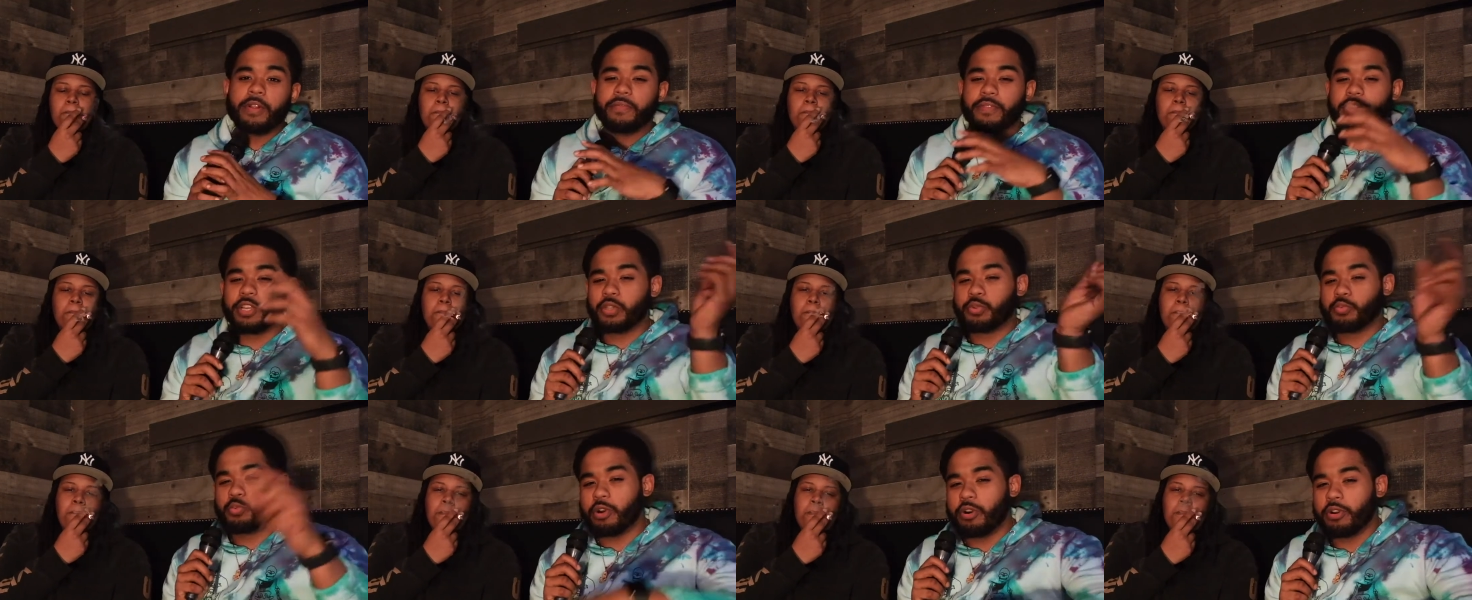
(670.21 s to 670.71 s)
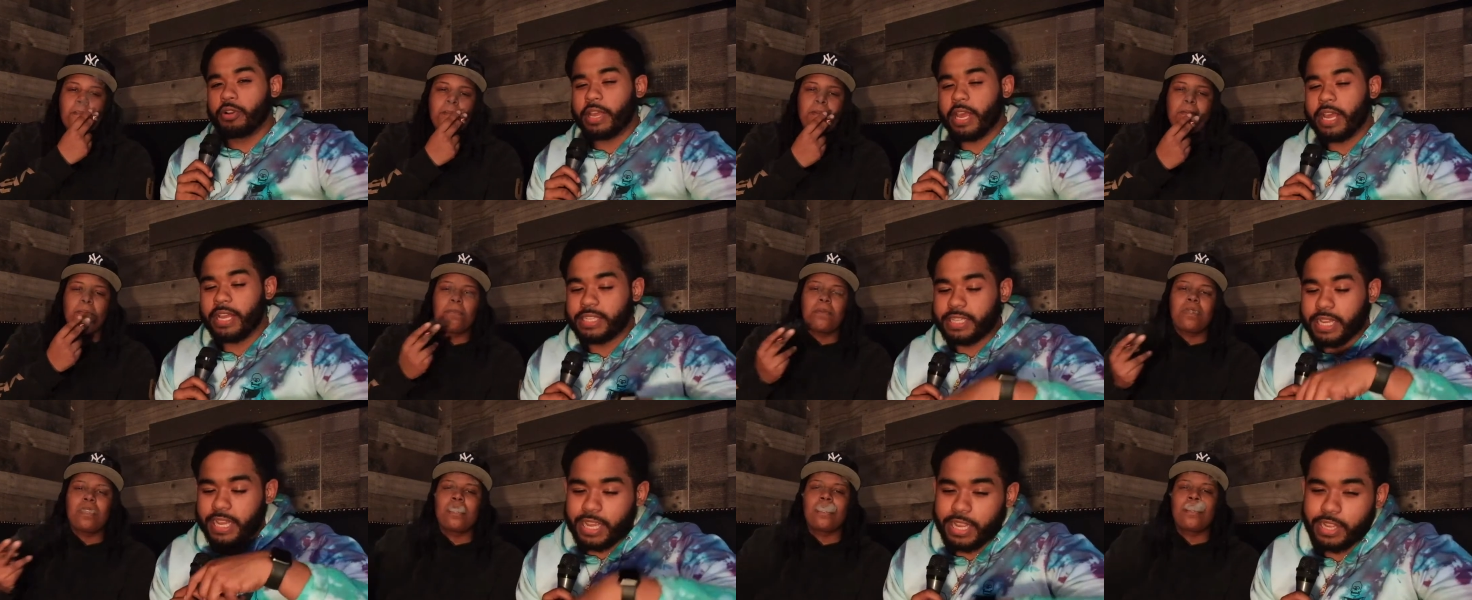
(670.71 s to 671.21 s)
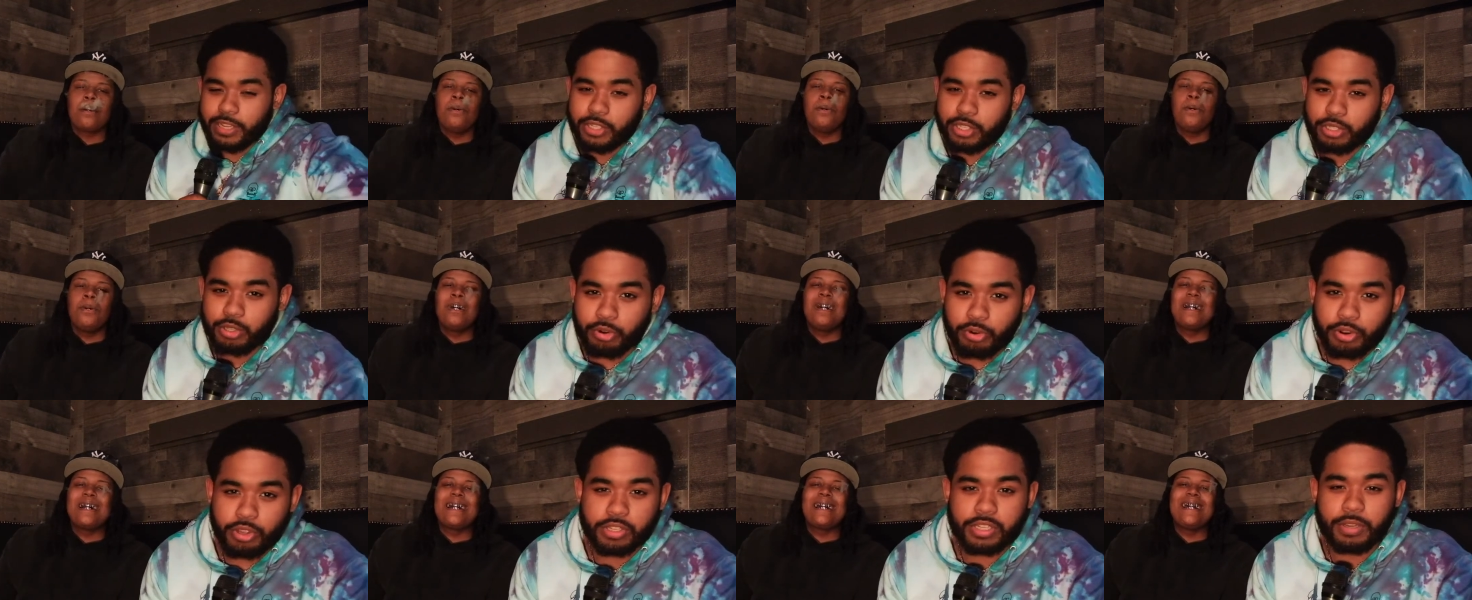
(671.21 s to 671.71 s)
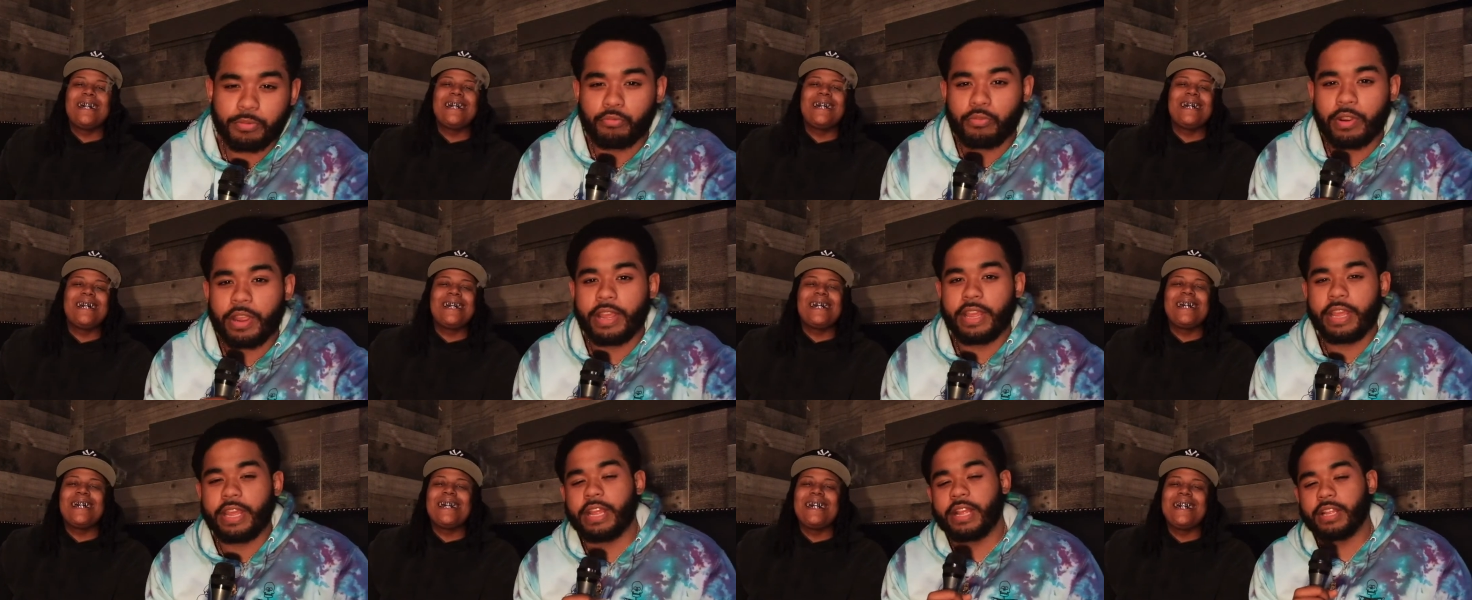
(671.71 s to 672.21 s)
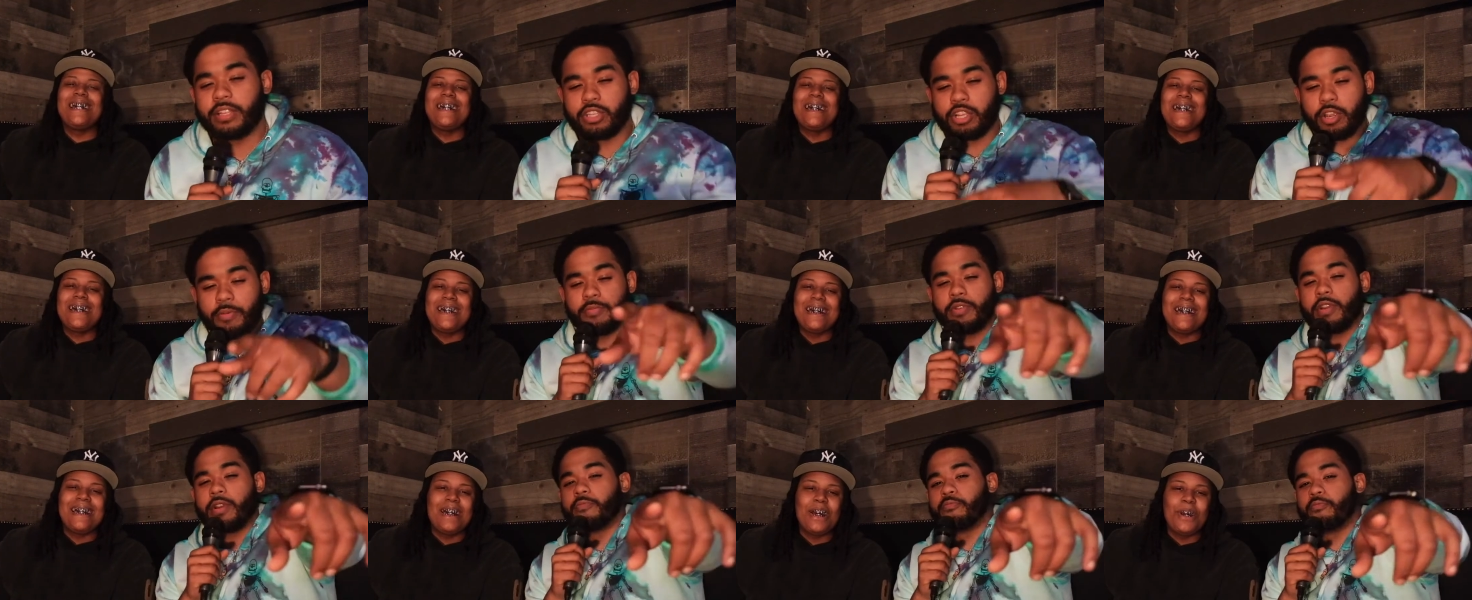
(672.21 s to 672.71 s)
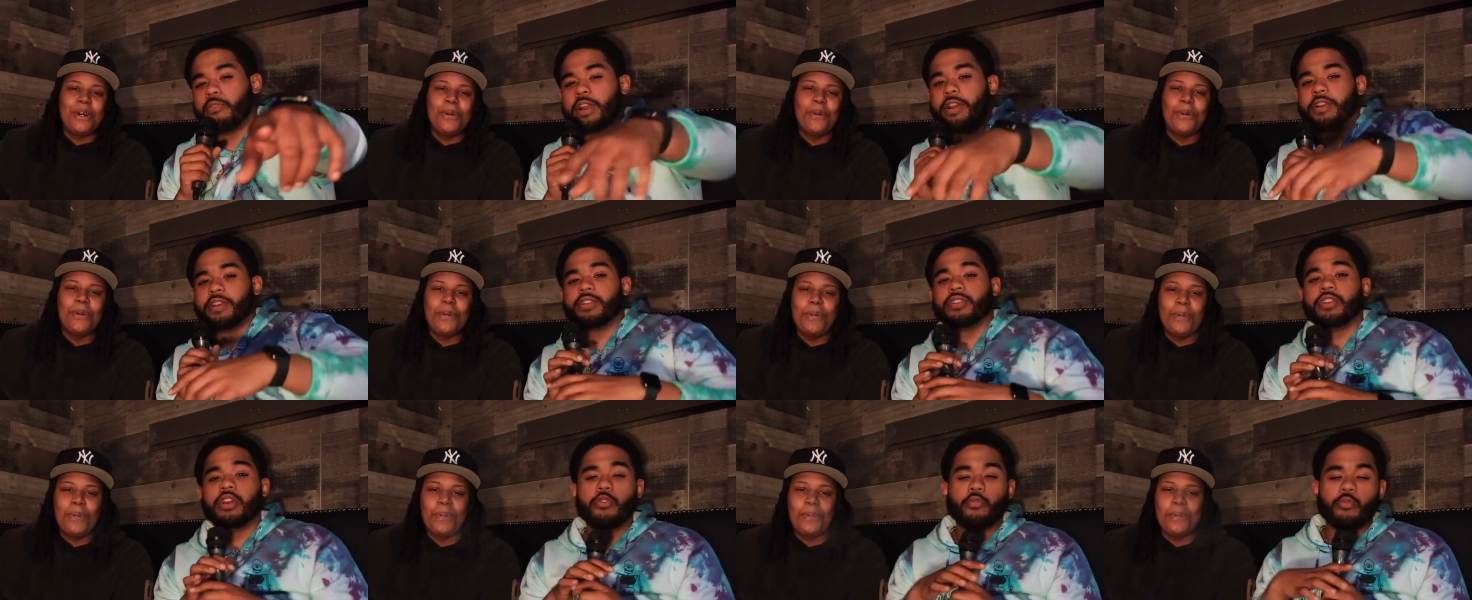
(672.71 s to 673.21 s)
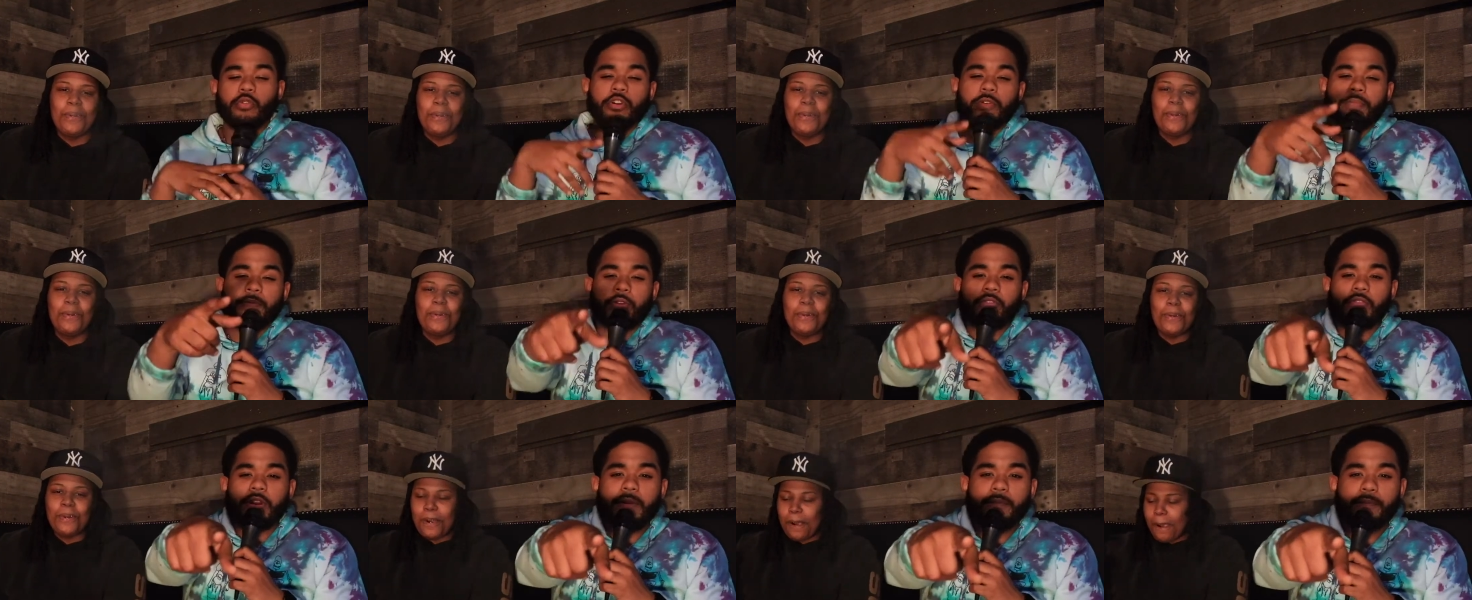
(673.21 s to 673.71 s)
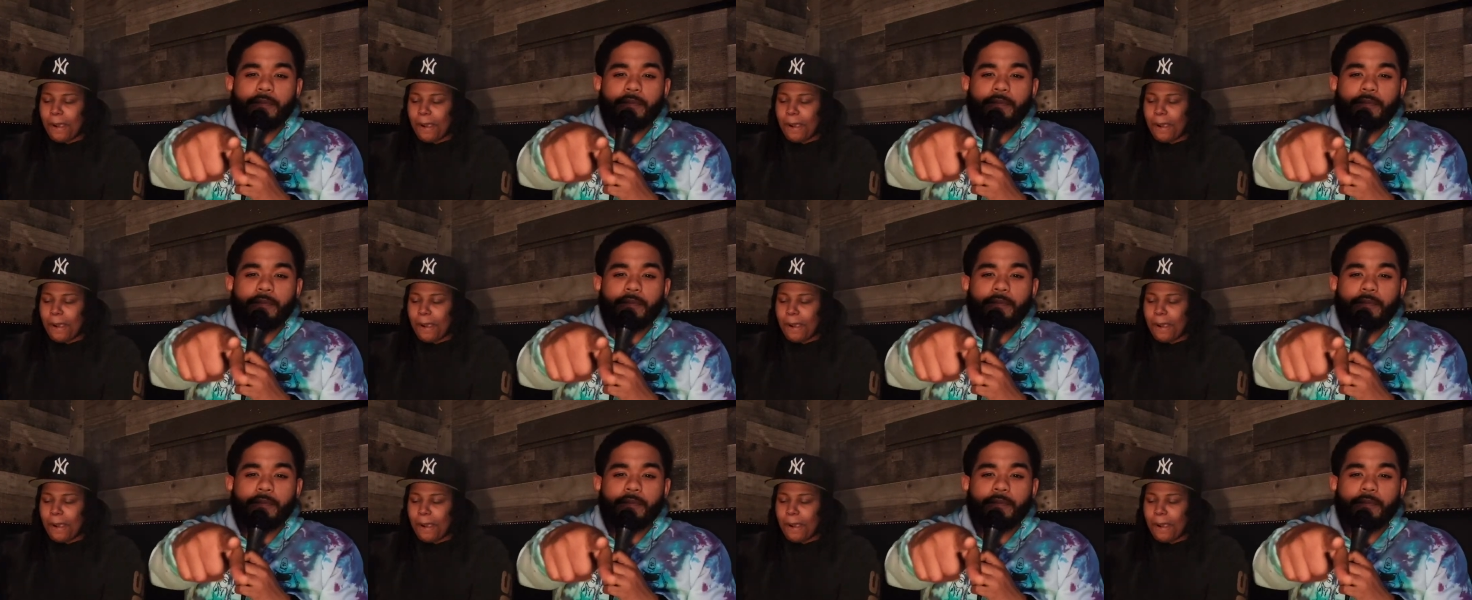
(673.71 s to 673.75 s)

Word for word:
Speaker 1: This is Will Gates and Studios. I'm right here. Turn me up records. We're gonna be right